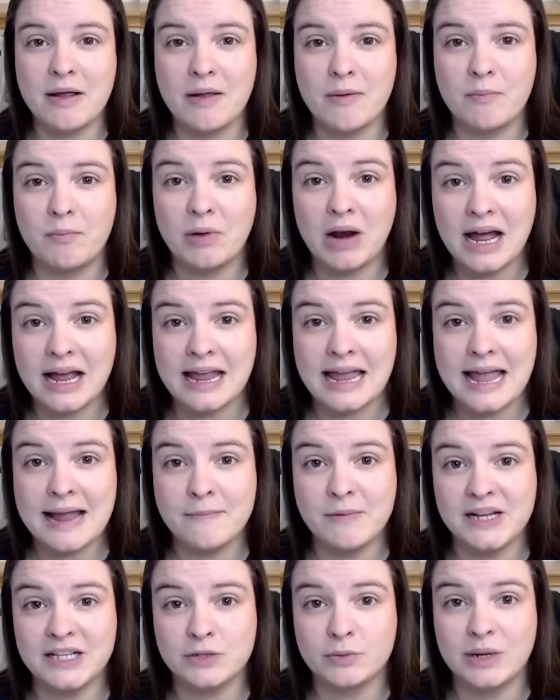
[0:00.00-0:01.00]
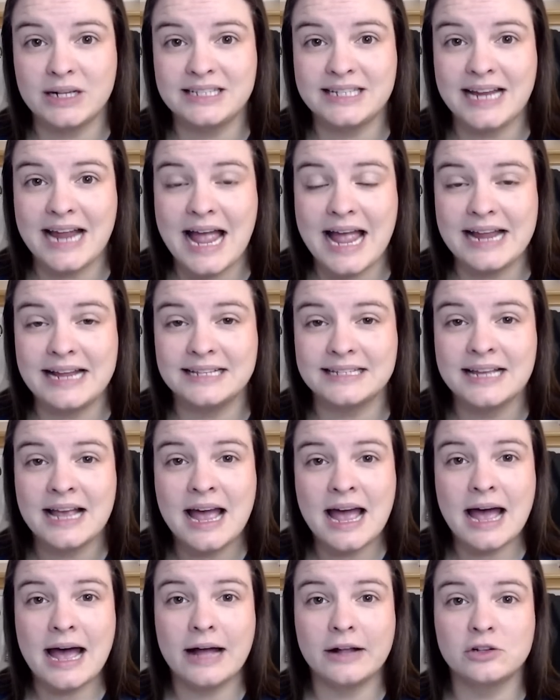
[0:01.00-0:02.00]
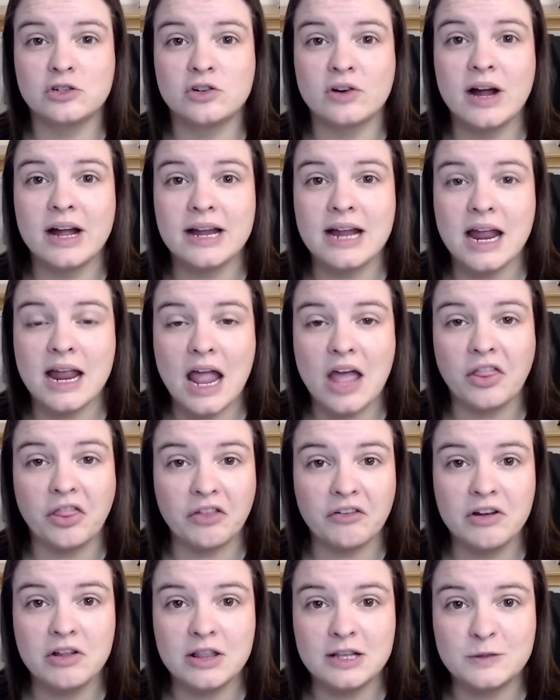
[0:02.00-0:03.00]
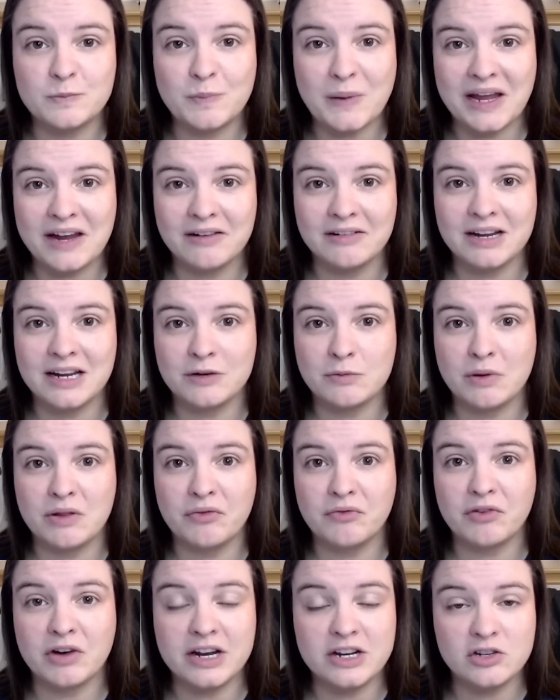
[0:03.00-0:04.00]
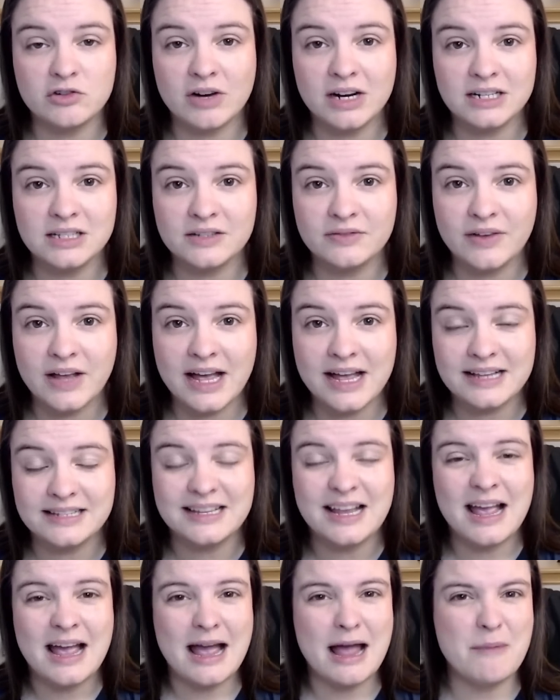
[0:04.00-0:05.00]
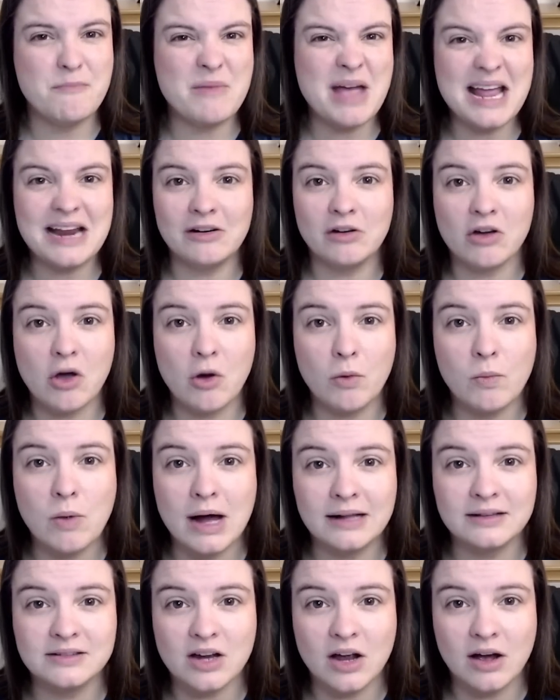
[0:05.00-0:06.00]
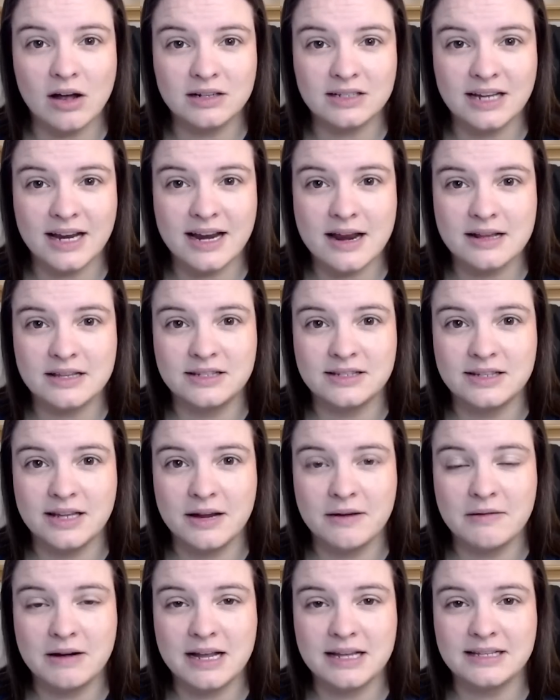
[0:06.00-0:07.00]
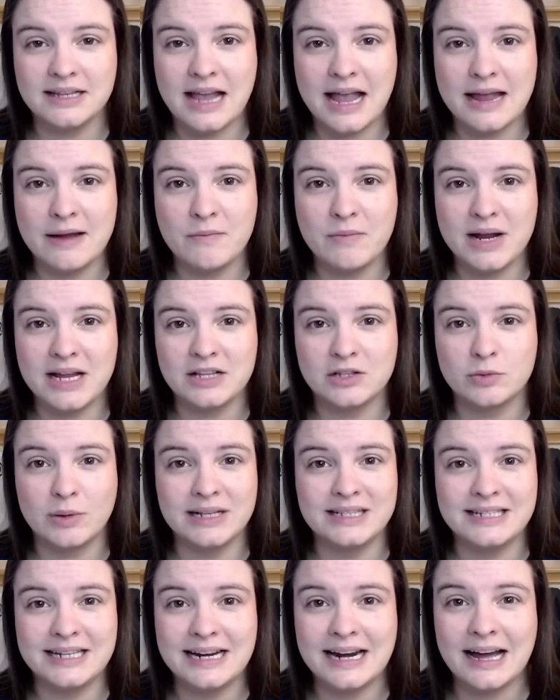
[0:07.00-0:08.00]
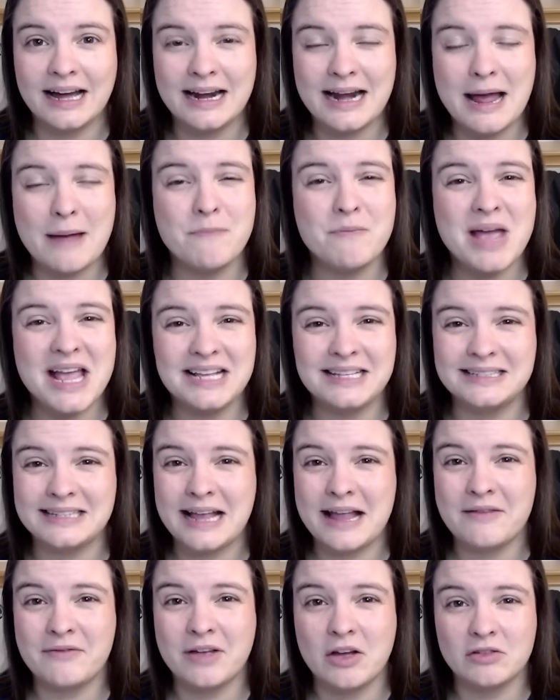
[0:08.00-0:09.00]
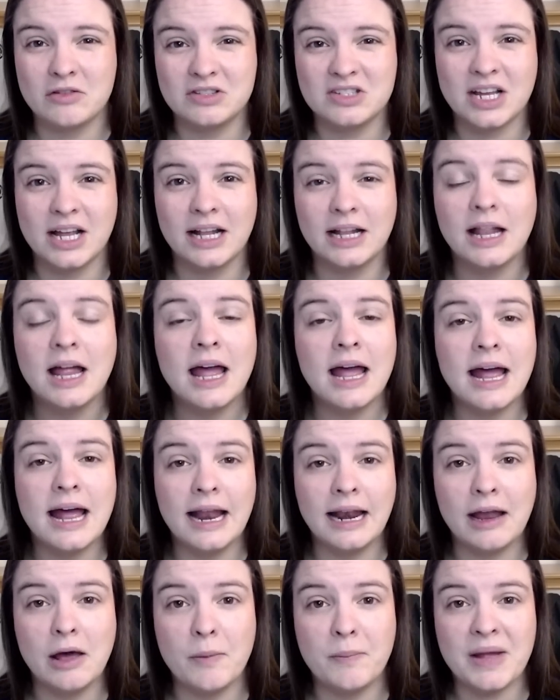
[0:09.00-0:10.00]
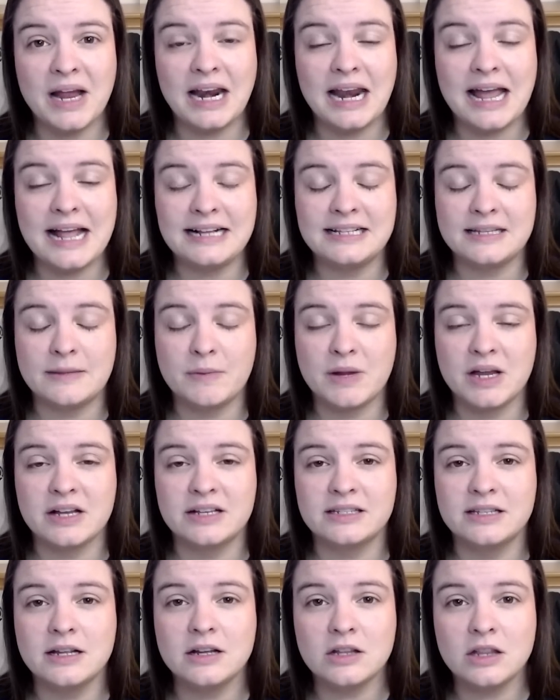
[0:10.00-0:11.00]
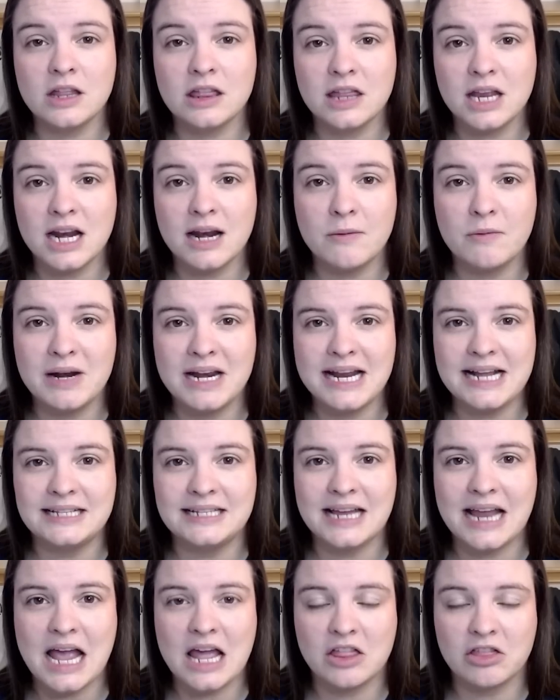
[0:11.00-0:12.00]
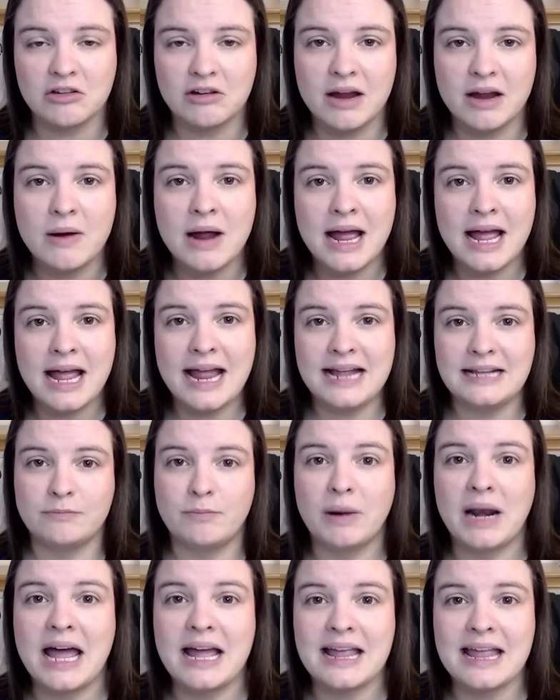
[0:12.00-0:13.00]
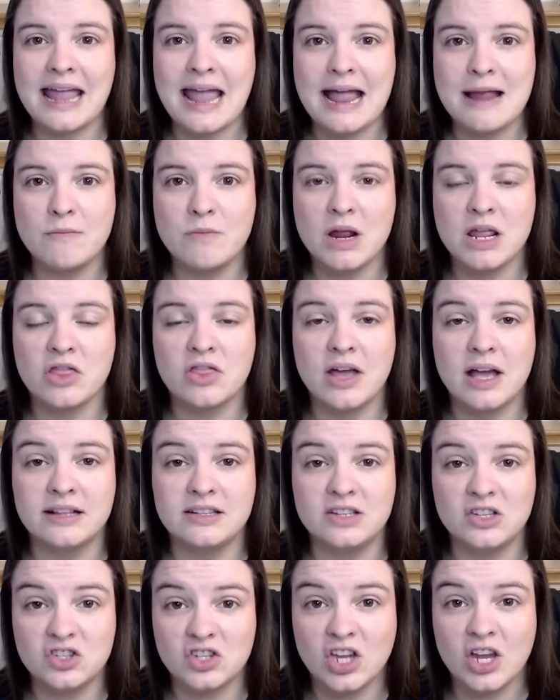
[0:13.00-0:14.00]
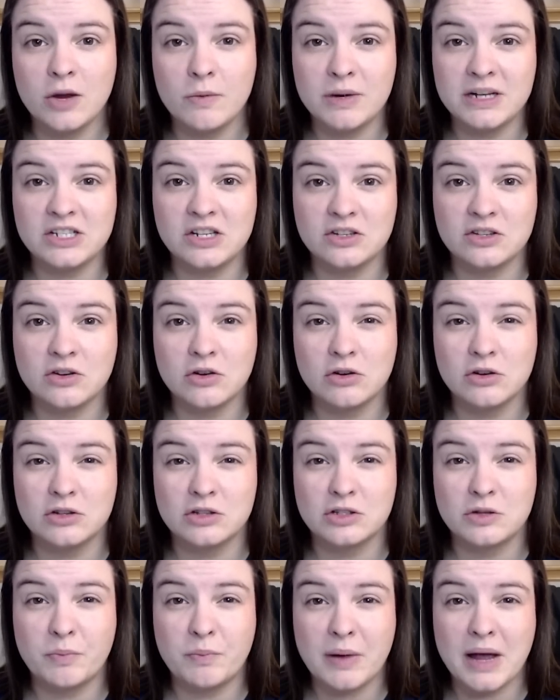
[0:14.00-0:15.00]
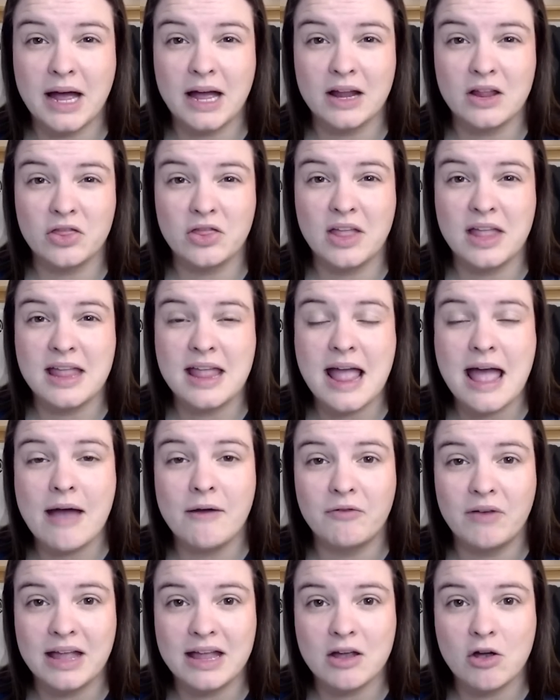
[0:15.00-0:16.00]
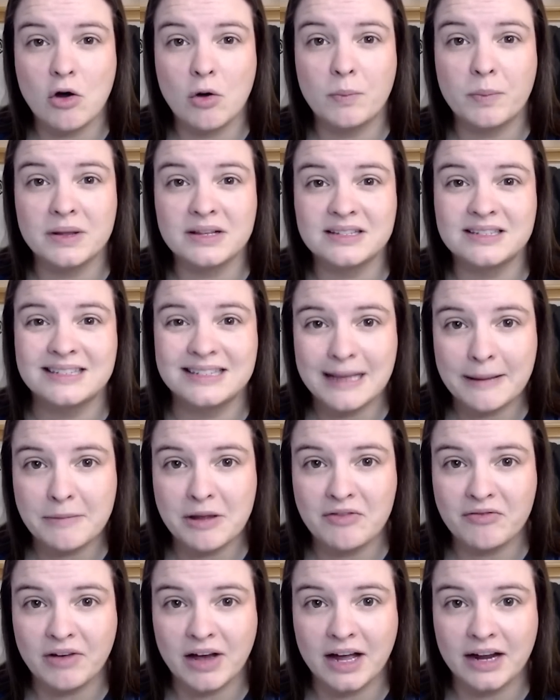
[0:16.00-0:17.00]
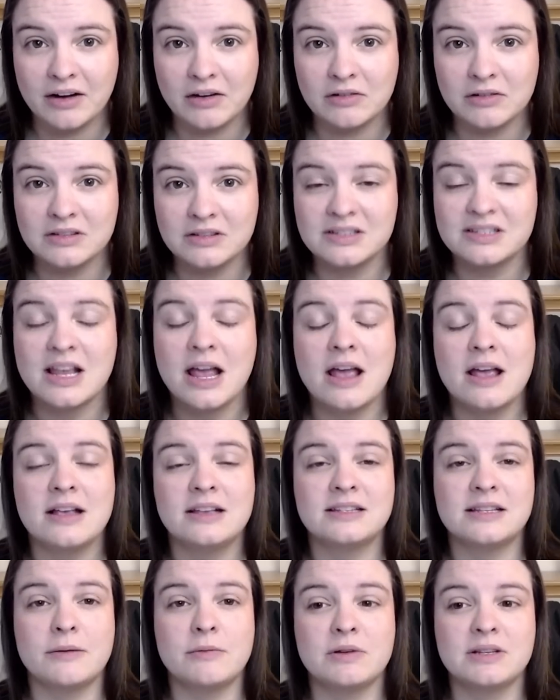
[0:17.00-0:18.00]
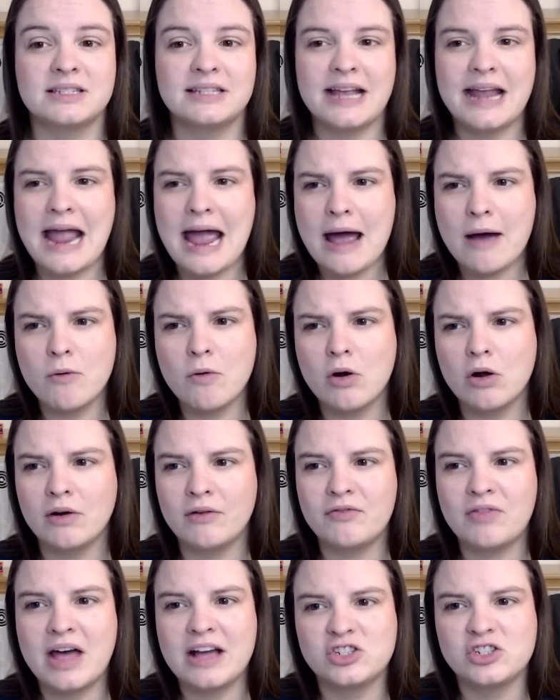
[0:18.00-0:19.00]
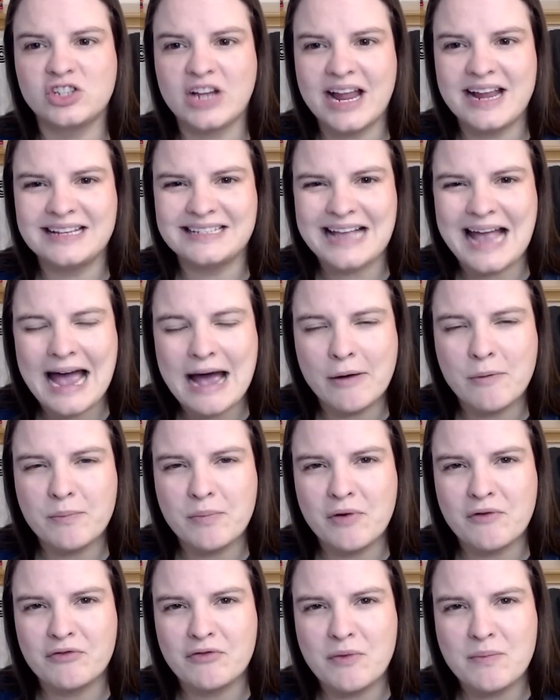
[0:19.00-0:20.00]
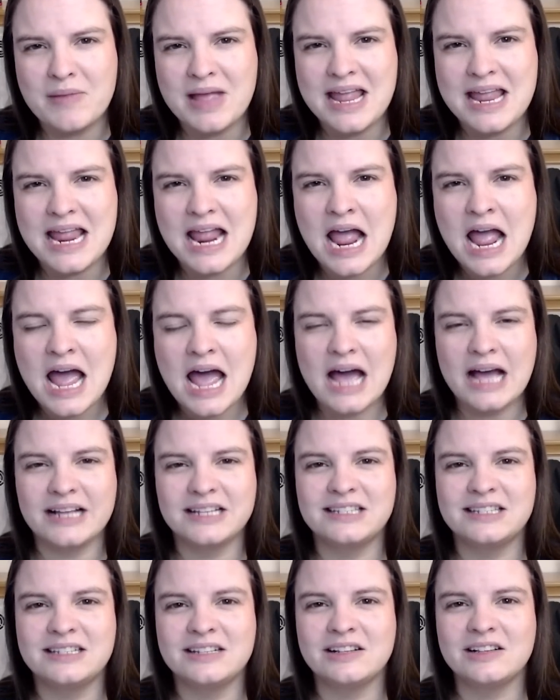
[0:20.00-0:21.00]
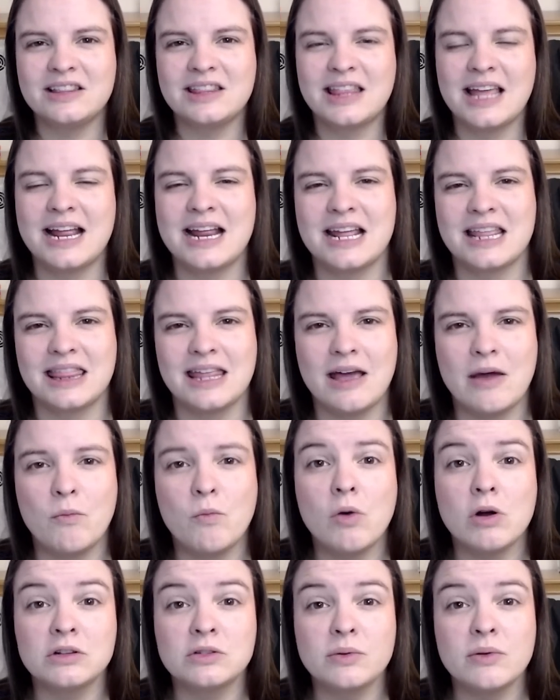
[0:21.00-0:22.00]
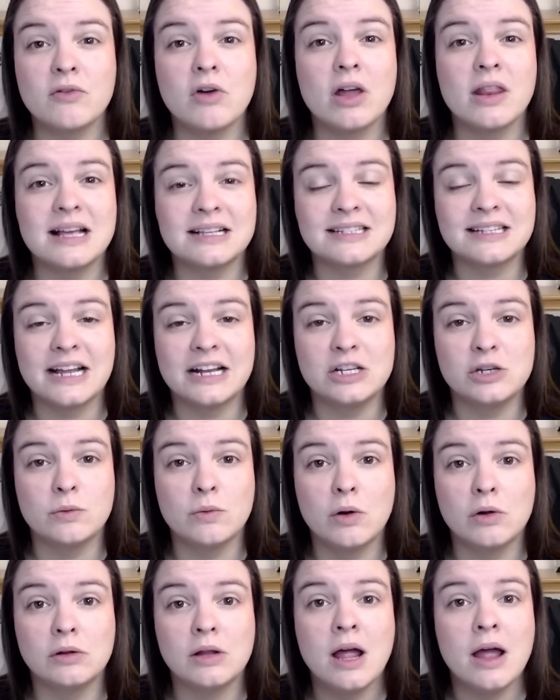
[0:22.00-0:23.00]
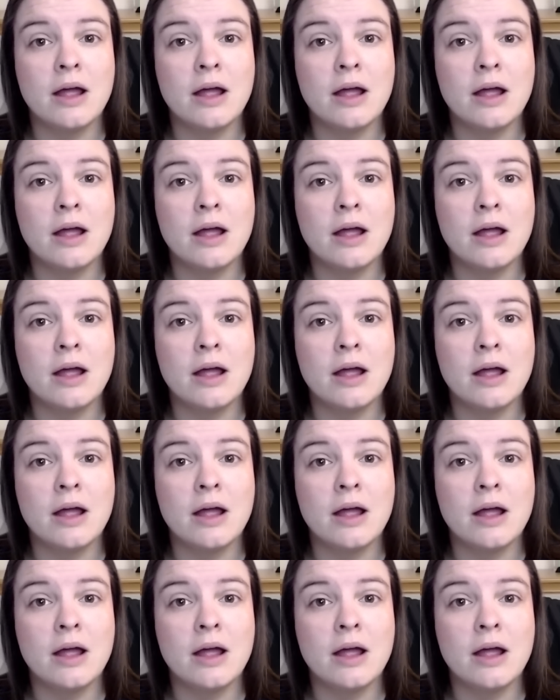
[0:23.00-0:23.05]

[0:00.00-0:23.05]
blank game week 28, I'll try and get through this period with free transfers and may look at wildcarding as soon as game week 29 and may save it until a little bit later, because the other thing that we need to get through is blank game week 32, which is caused by the FA Cup semi-finals. So we'll see how all of that shakes out. But for me, I still think that once we've got that schedule